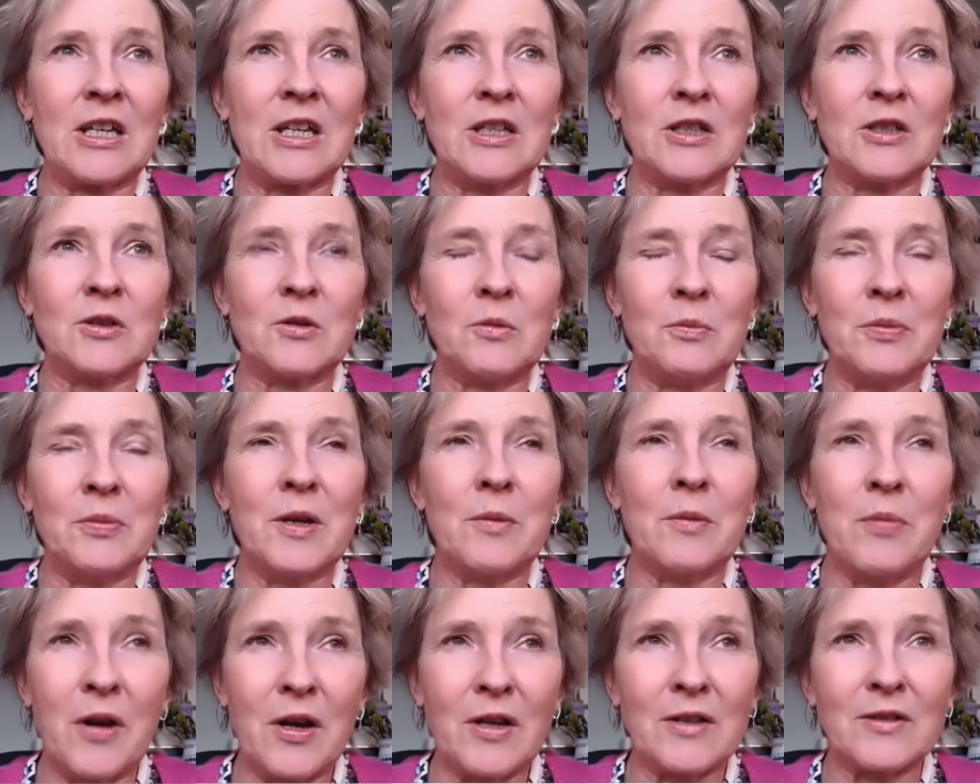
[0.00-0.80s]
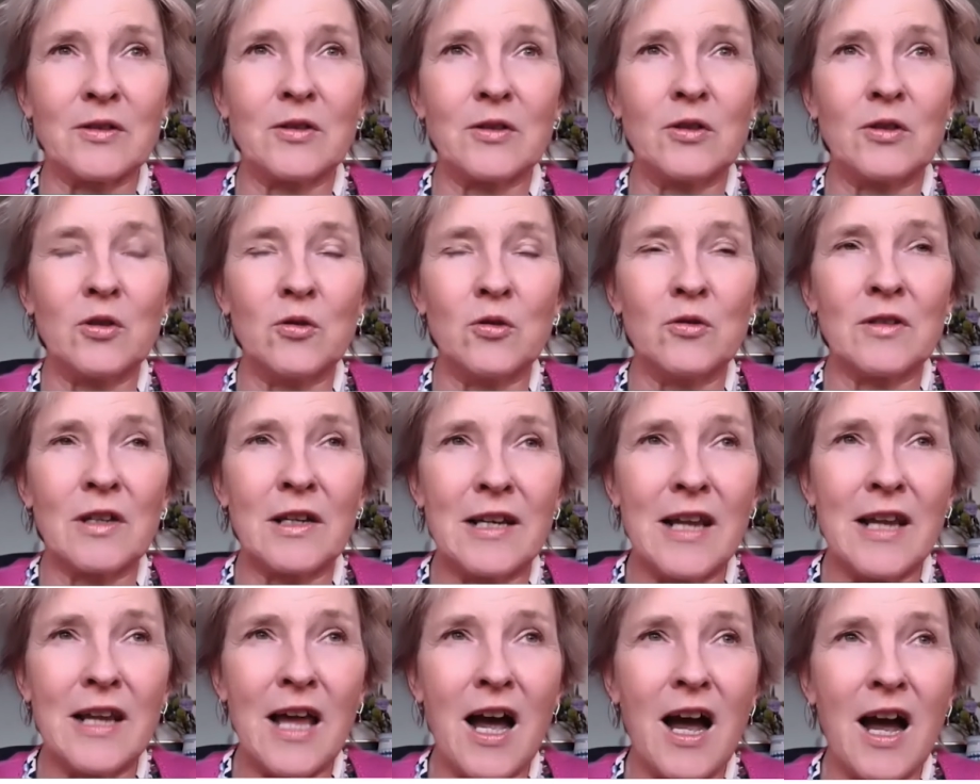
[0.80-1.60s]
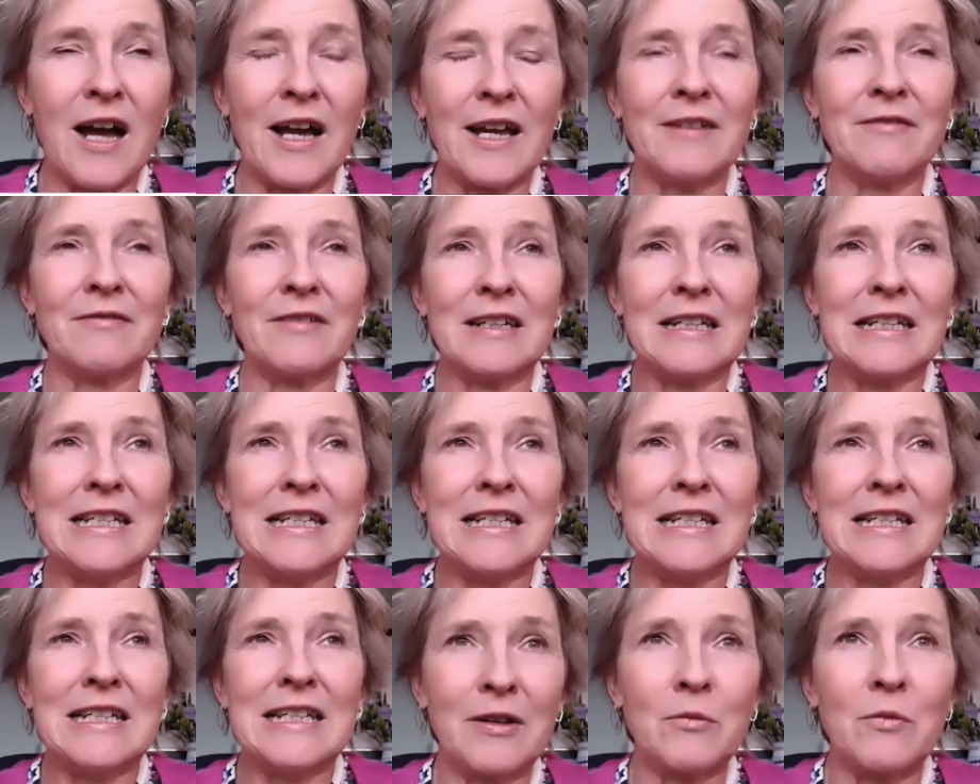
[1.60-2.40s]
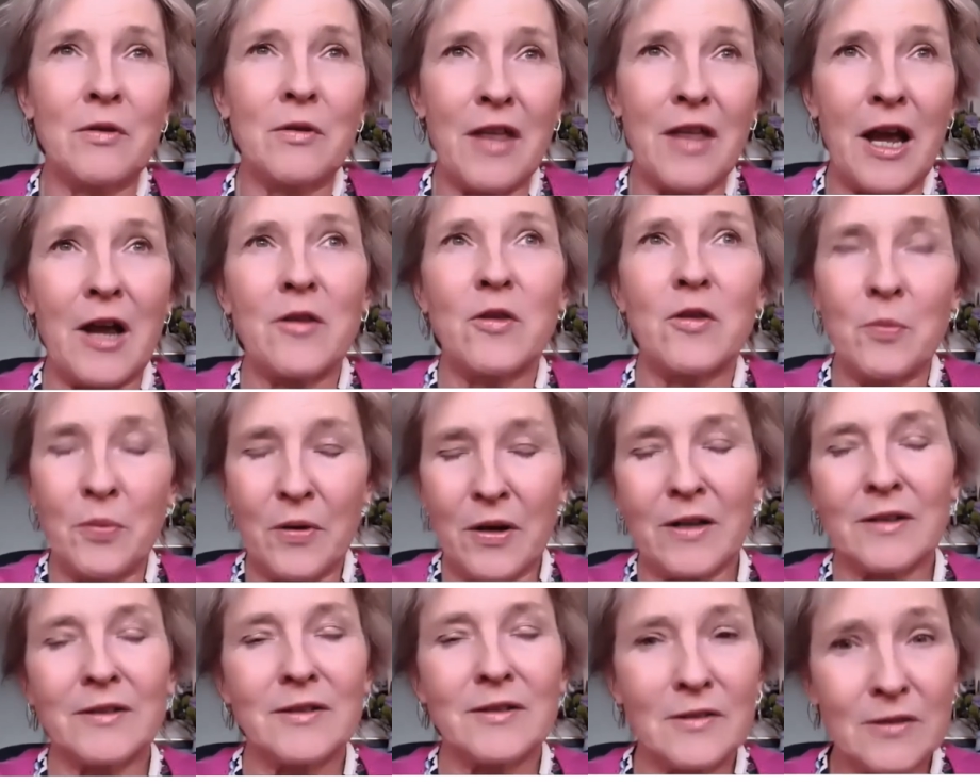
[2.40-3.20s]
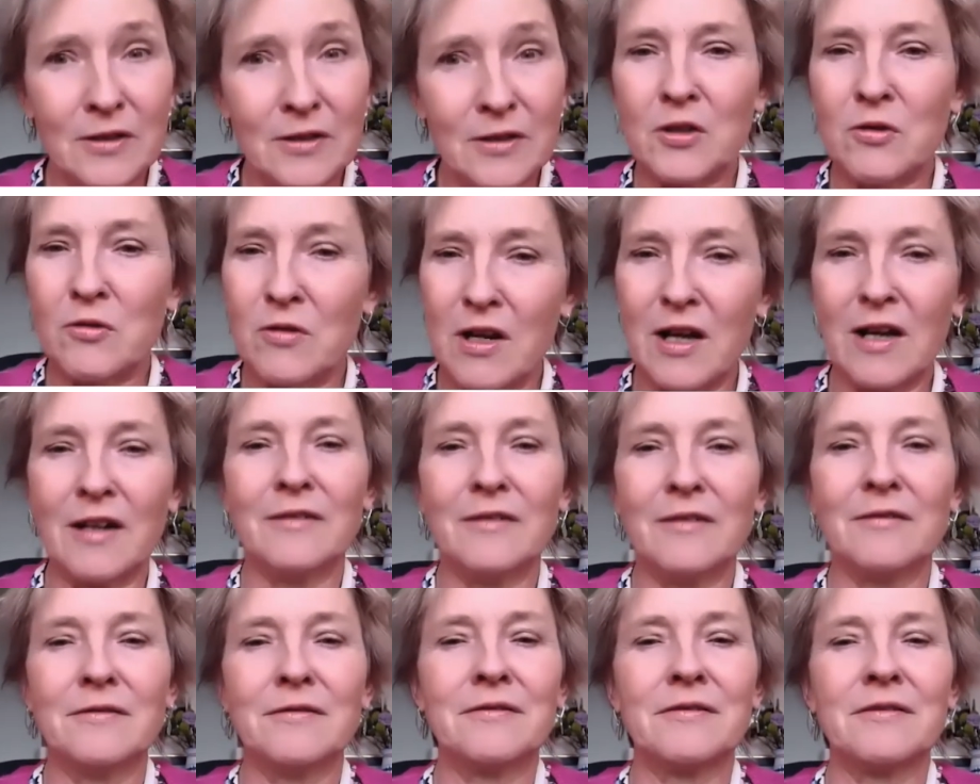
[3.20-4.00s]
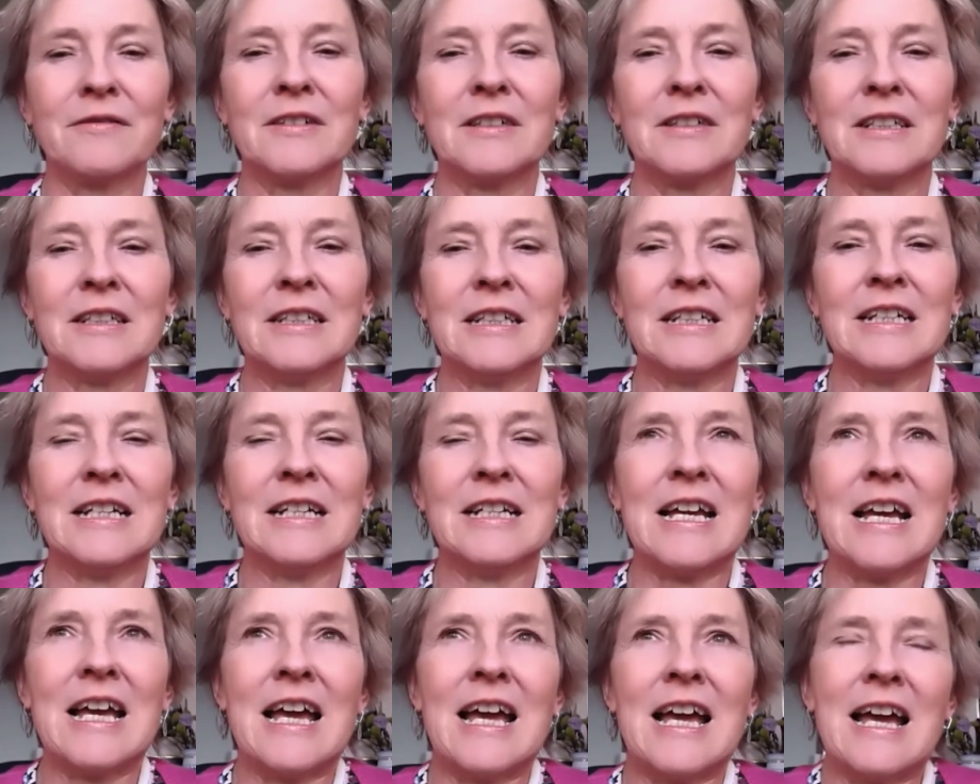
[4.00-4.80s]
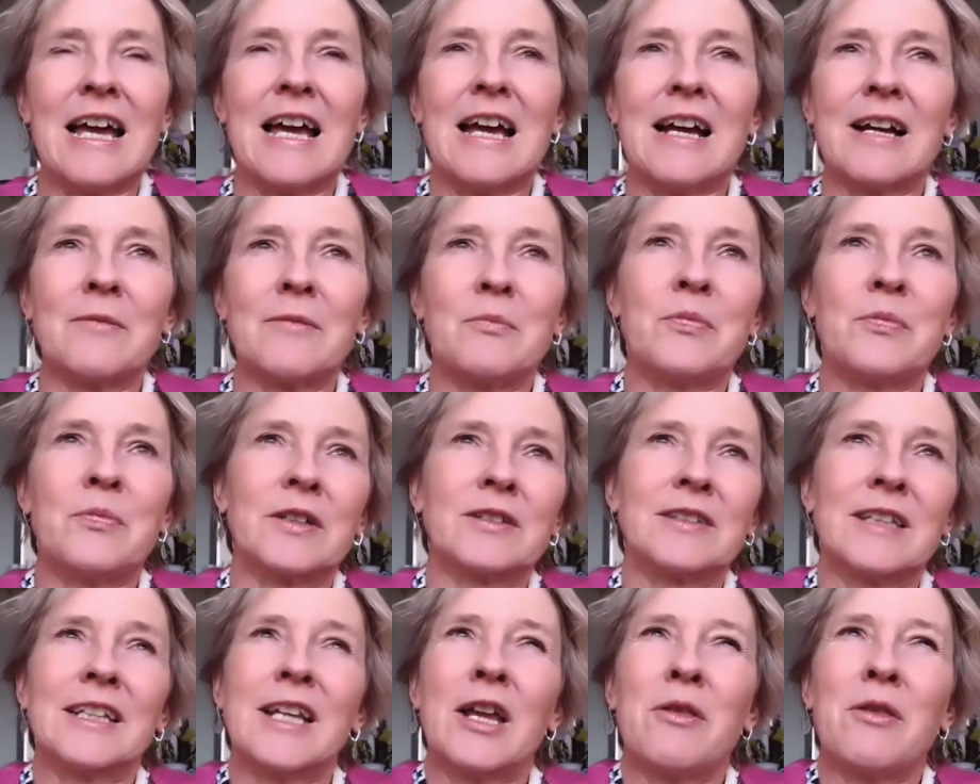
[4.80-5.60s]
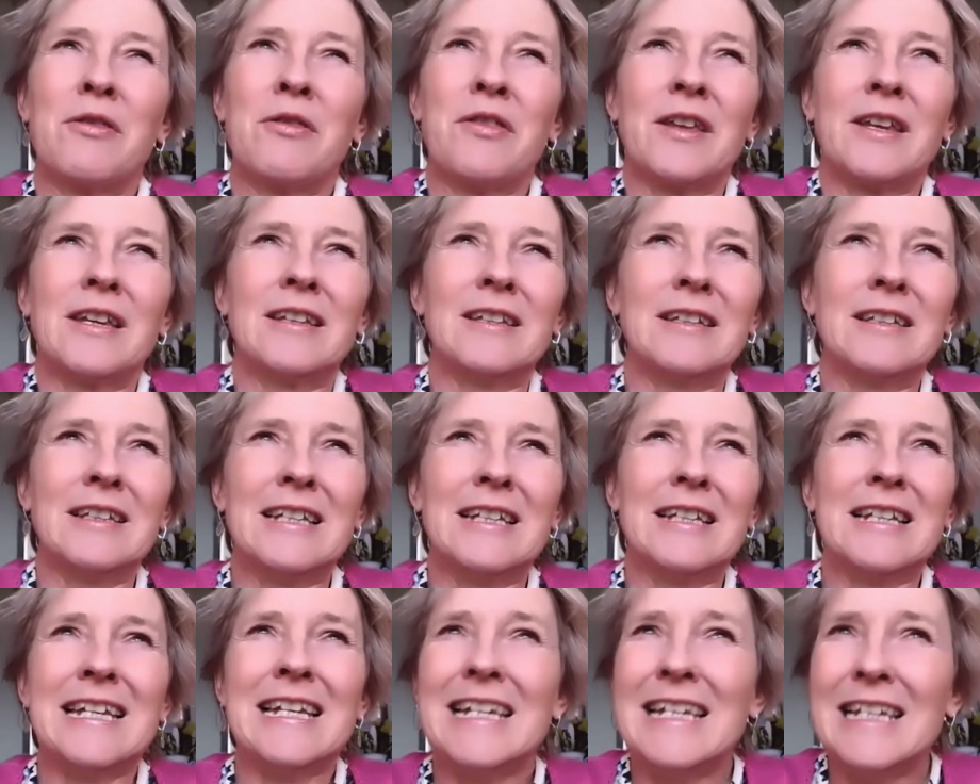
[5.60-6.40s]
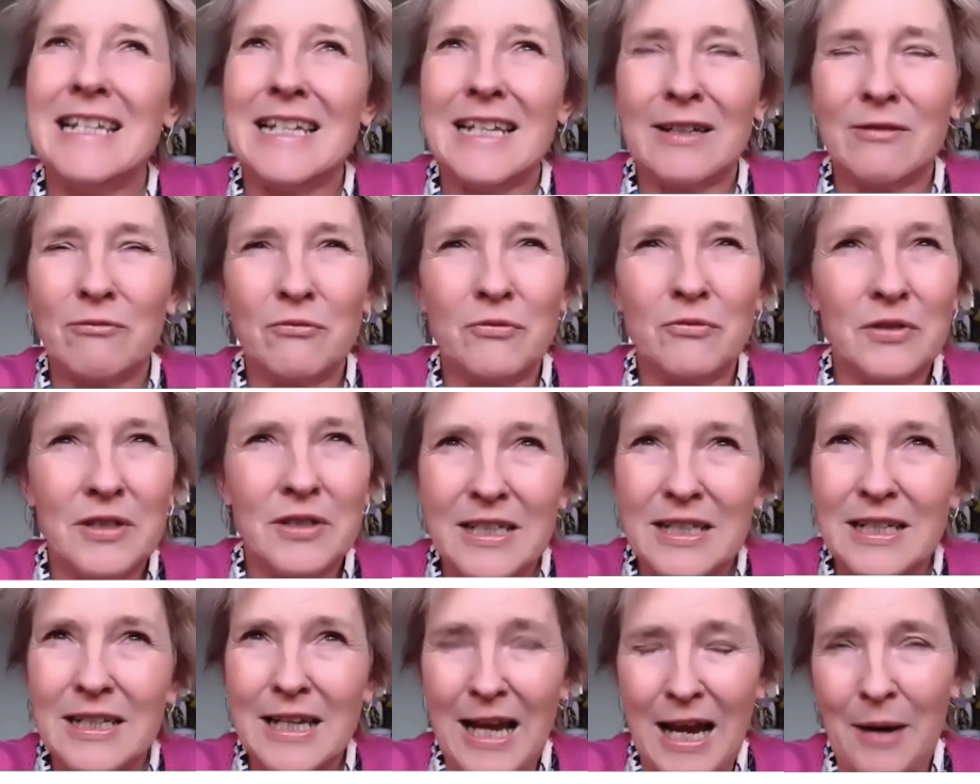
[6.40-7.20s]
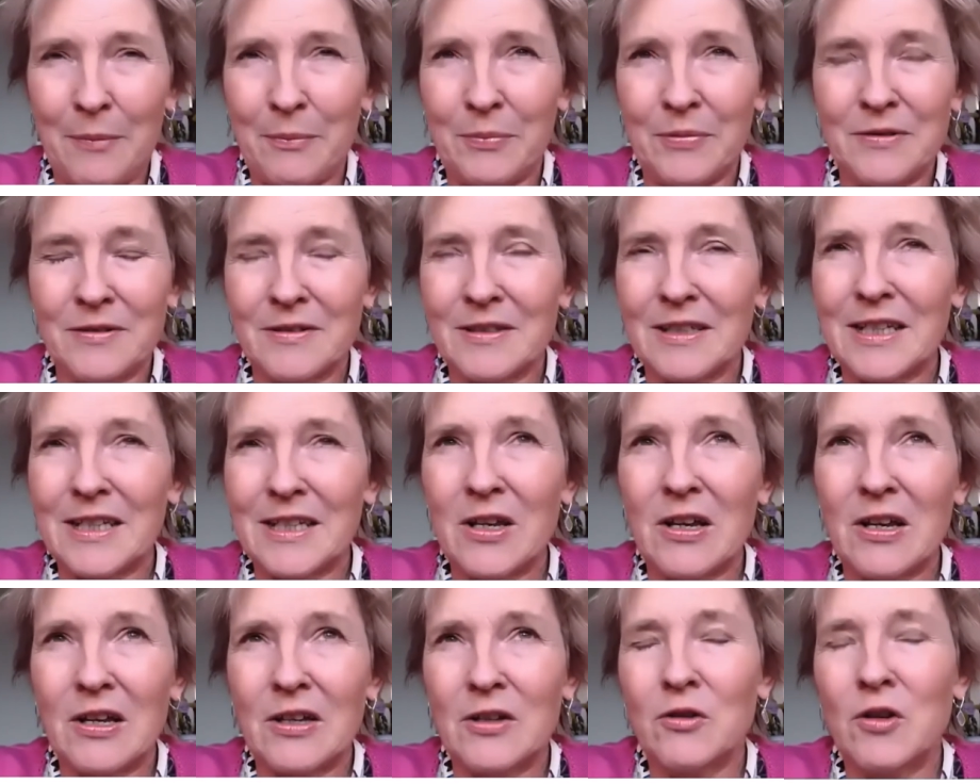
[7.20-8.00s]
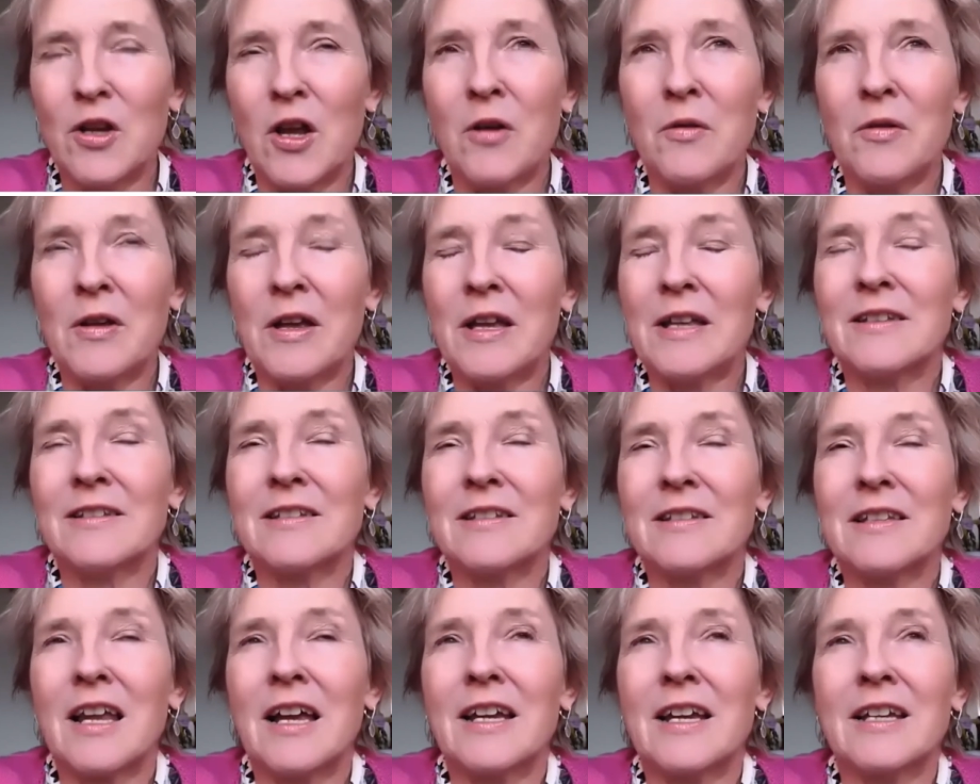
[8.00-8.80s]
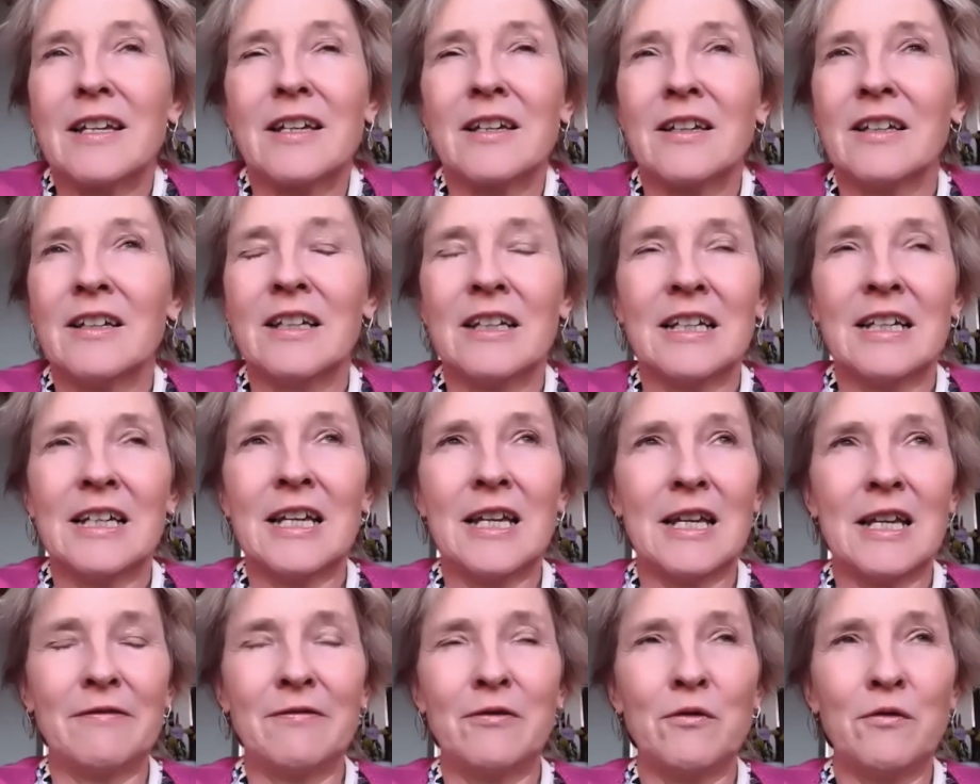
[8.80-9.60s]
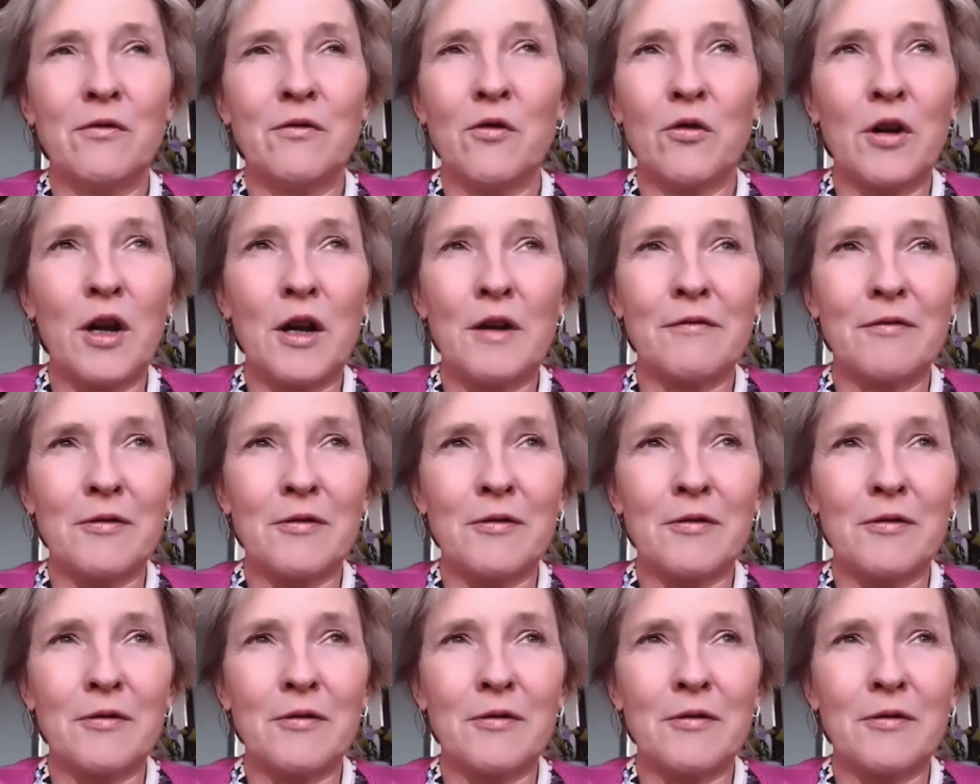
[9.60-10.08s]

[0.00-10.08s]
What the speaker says: to be a person who's alive and living without the person that you love. Because I don't think healing really happens at it. You know, it's like if you fall over